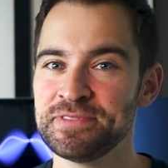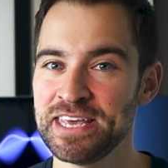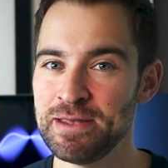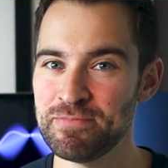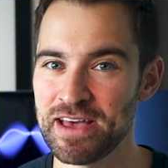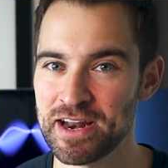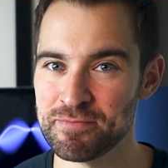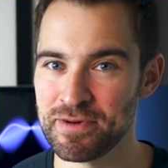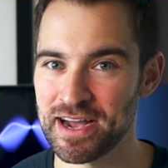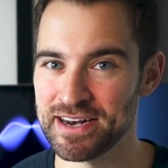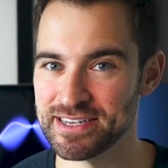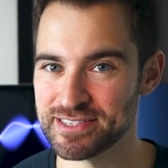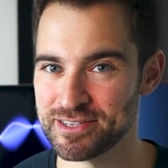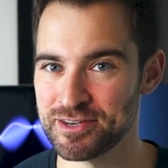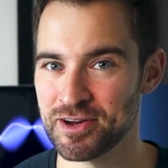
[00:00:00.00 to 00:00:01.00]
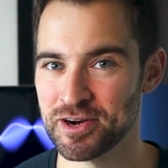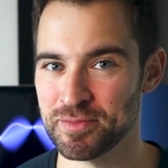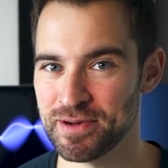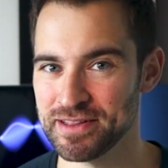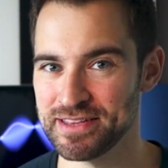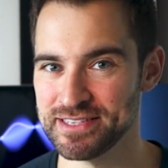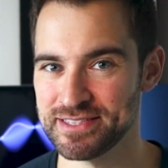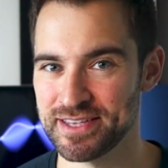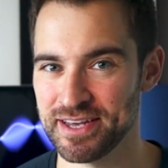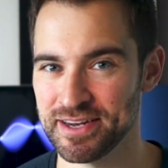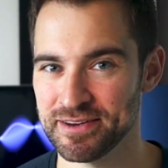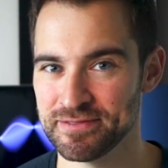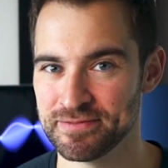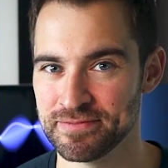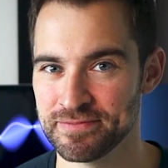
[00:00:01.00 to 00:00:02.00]
Keep that in mind as I talk about this thing.
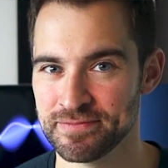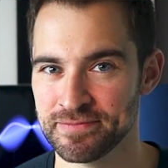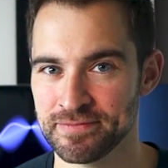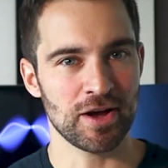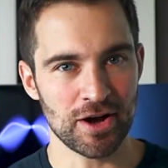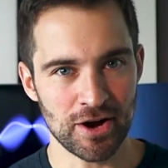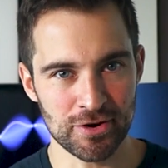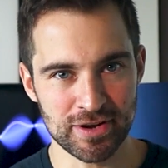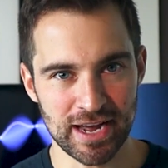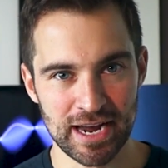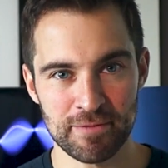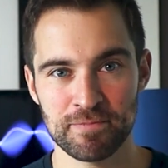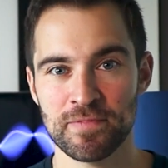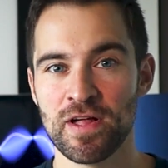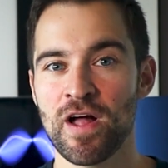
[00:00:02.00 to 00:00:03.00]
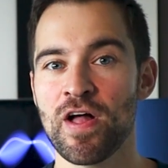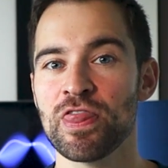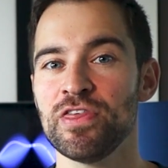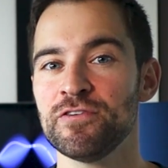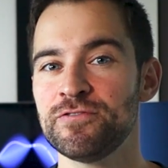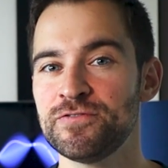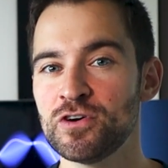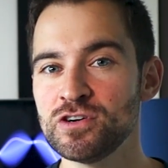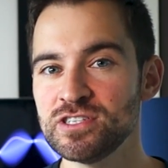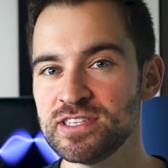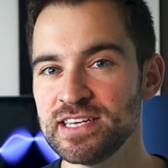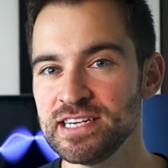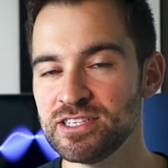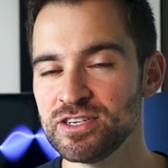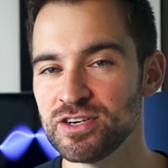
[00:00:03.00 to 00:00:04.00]
Okay, the first
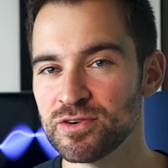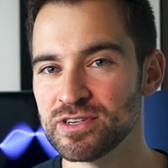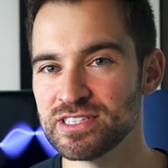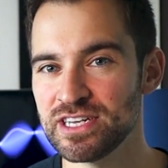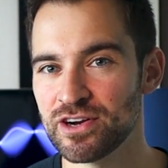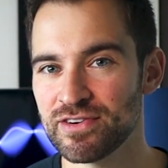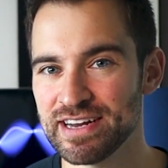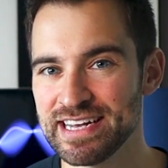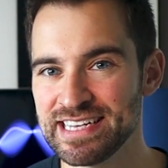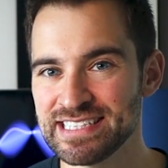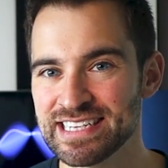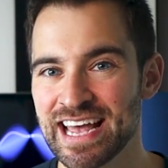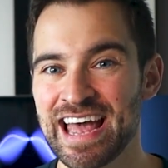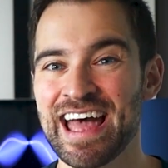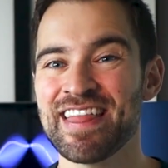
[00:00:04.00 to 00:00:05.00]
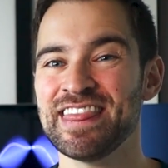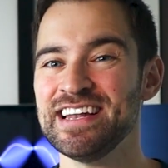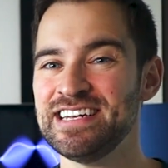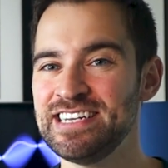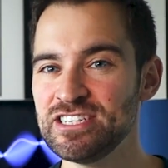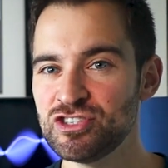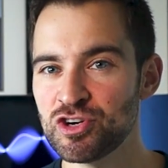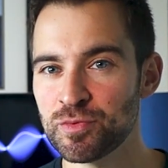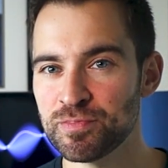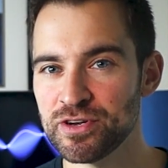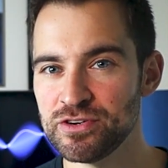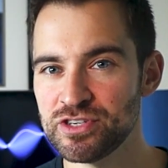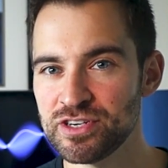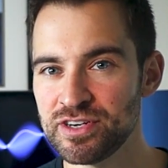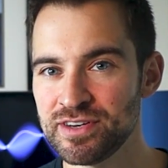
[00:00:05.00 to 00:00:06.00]
thing to notice here is the
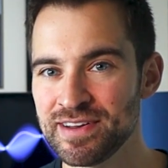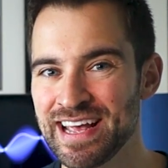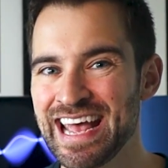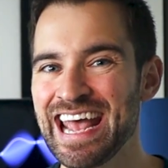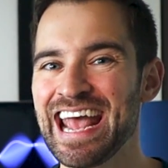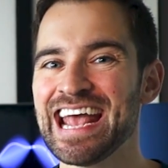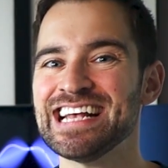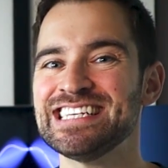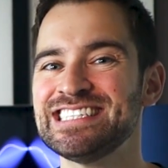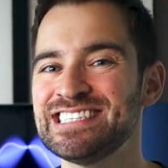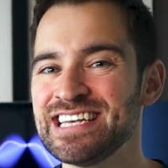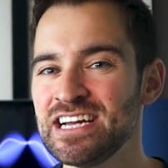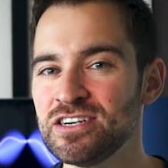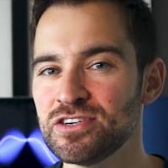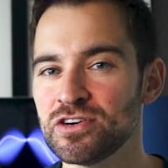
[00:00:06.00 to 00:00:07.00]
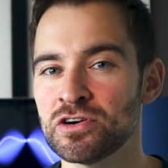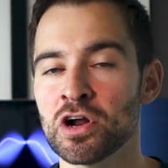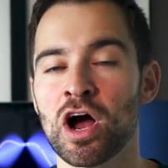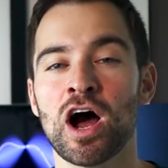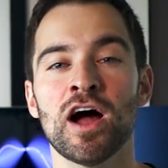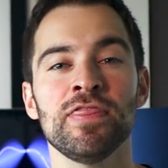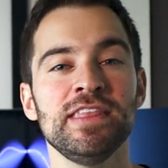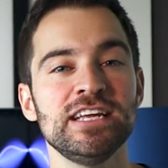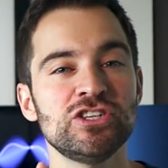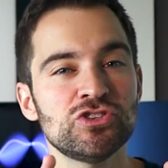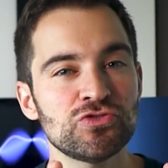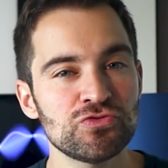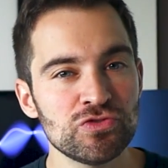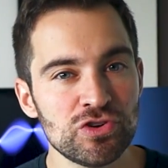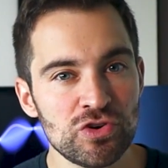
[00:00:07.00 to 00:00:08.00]
distribution is centered on the
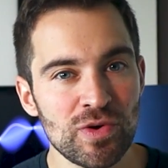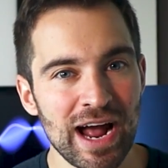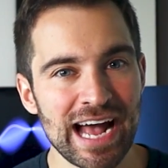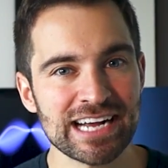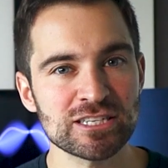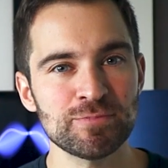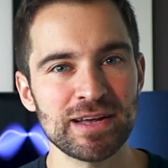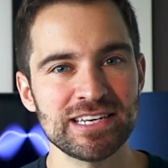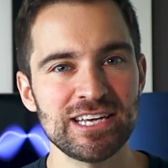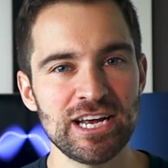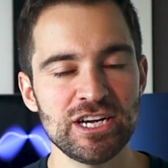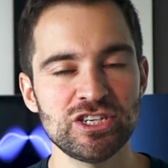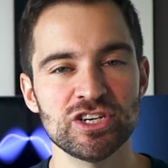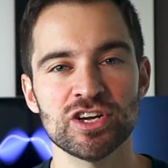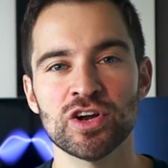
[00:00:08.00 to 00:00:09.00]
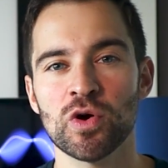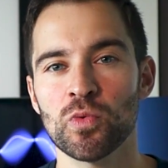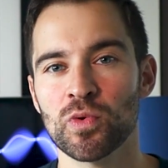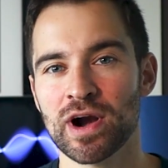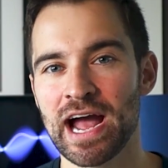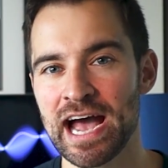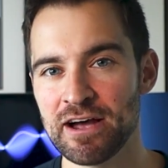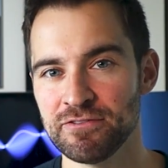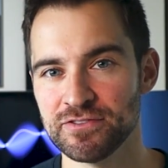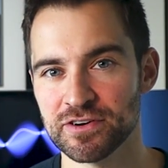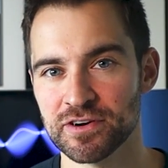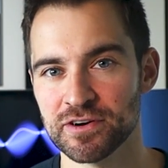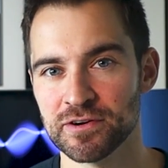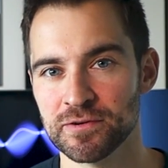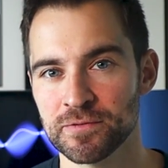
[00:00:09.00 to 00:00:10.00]
true expectation we're
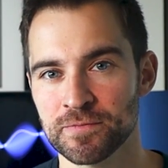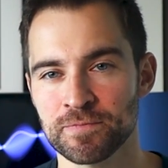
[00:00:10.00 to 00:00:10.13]
after.